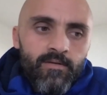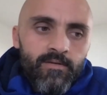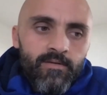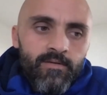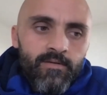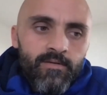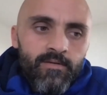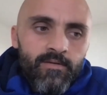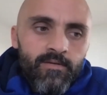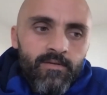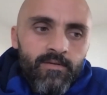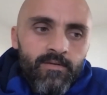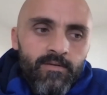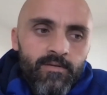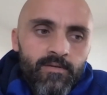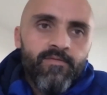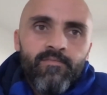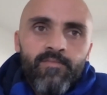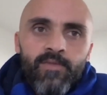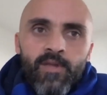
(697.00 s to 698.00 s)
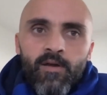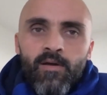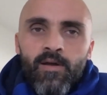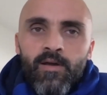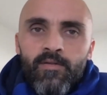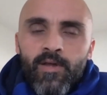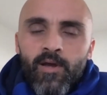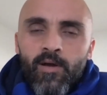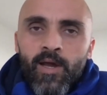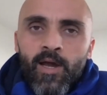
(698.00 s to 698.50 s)
safe, they
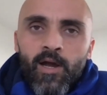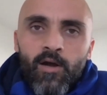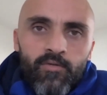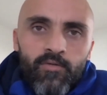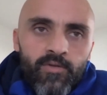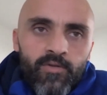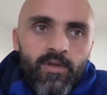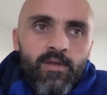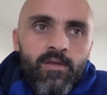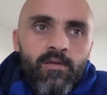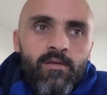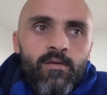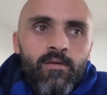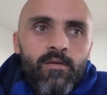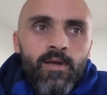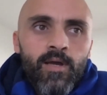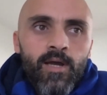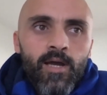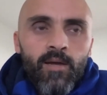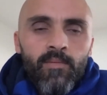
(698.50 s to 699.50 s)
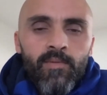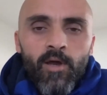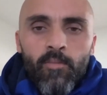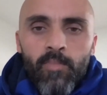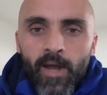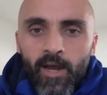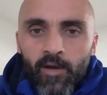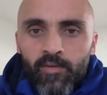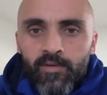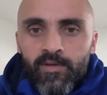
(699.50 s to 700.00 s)
were healthy, they were
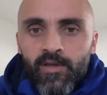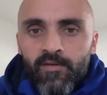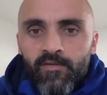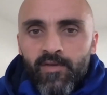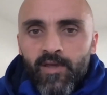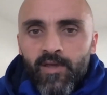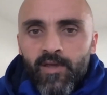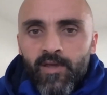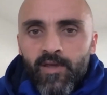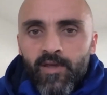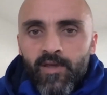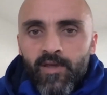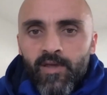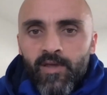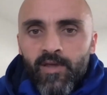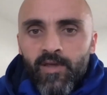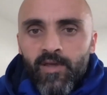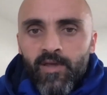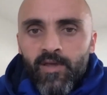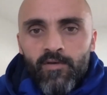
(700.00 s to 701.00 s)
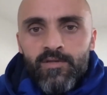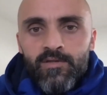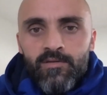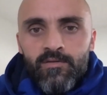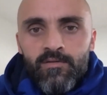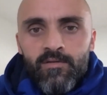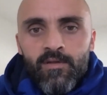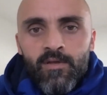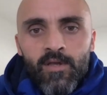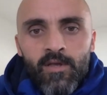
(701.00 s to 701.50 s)
back with their families. That was the
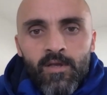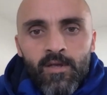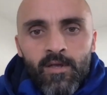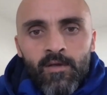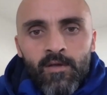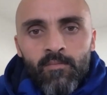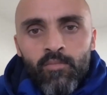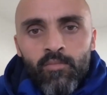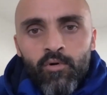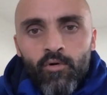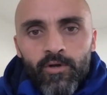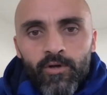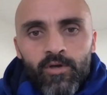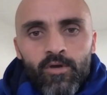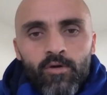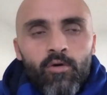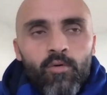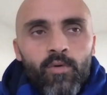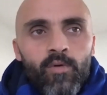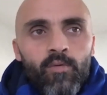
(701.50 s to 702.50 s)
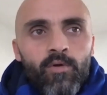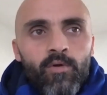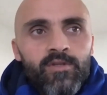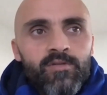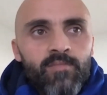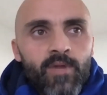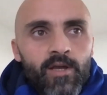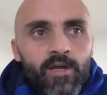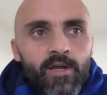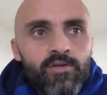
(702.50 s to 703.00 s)
first point of call. We wanted to
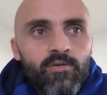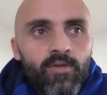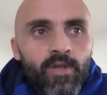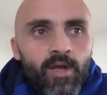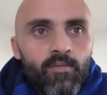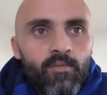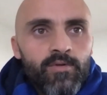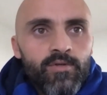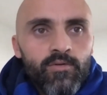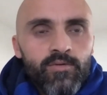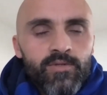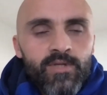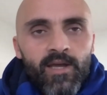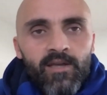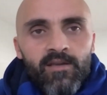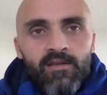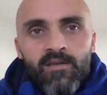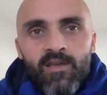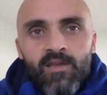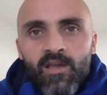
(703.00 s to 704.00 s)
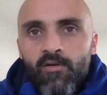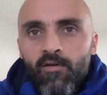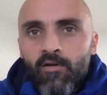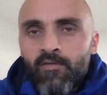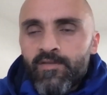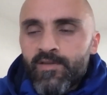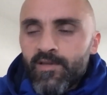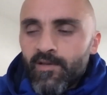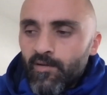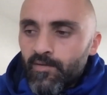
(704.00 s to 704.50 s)
make sure that was all taken care
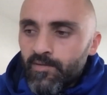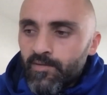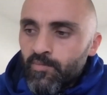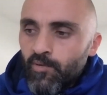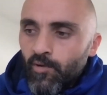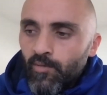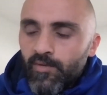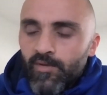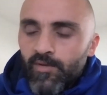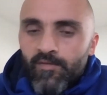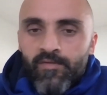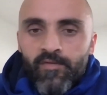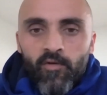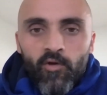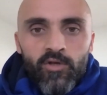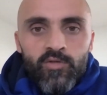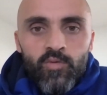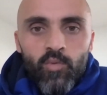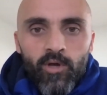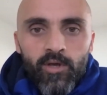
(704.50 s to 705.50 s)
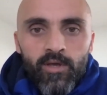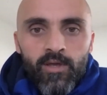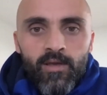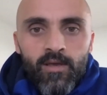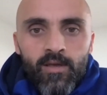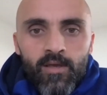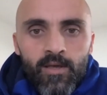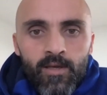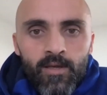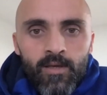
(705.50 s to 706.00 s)
of. So that was probably the first week.
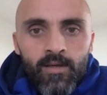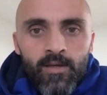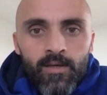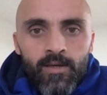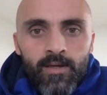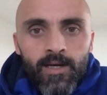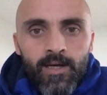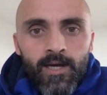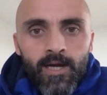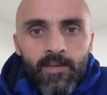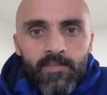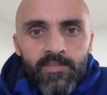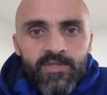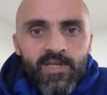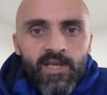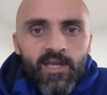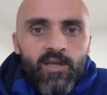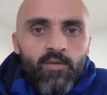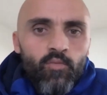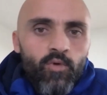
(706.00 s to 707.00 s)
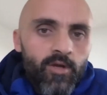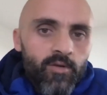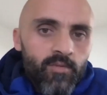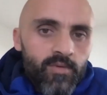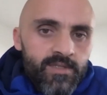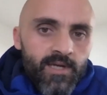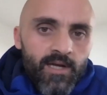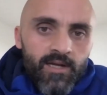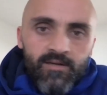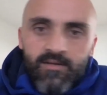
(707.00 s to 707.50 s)
Second week, we
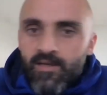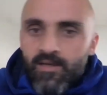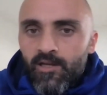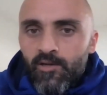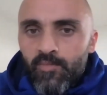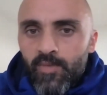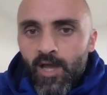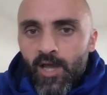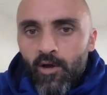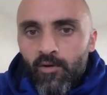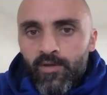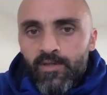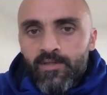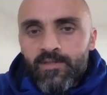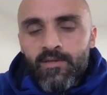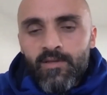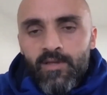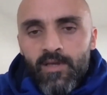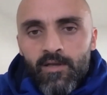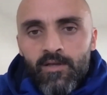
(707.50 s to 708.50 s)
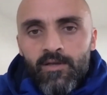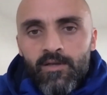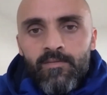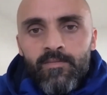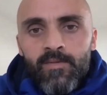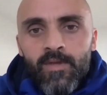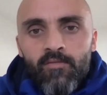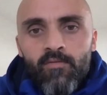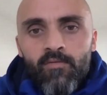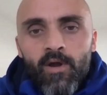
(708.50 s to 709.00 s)
started to get them going into their
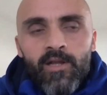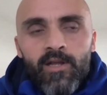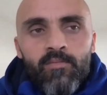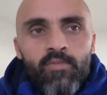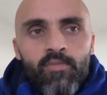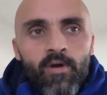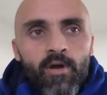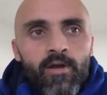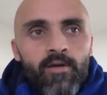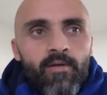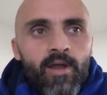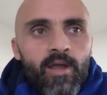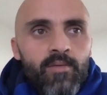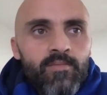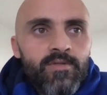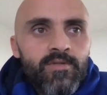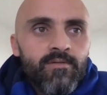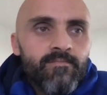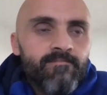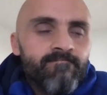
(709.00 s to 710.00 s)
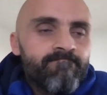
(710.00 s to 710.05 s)
running programs and